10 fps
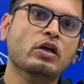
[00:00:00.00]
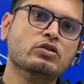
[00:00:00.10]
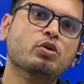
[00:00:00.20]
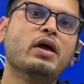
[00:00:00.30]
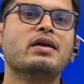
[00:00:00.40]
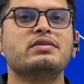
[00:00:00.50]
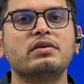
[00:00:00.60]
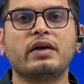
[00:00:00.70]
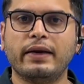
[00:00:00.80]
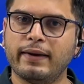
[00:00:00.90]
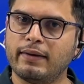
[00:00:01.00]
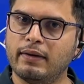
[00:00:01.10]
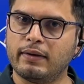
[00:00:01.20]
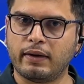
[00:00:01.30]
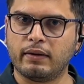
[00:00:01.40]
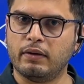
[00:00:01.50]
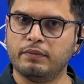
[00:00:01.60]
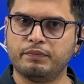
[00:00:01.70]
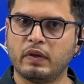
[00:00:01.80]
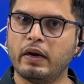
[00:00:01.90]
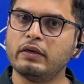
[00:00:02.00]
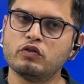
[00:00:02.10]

So that's the right angle triangle, right?